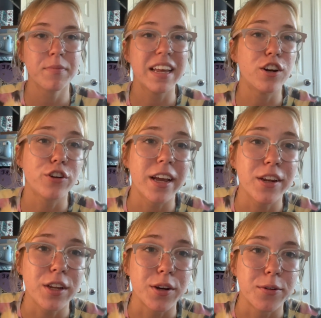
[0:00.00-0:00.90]

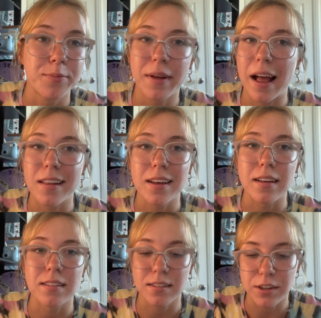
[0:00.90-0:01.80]
entertain you at
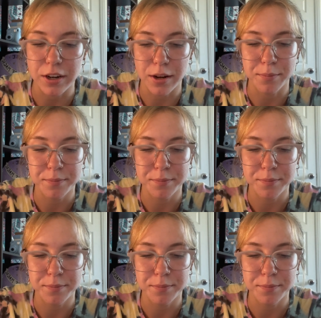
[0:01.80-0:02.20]
least, you know?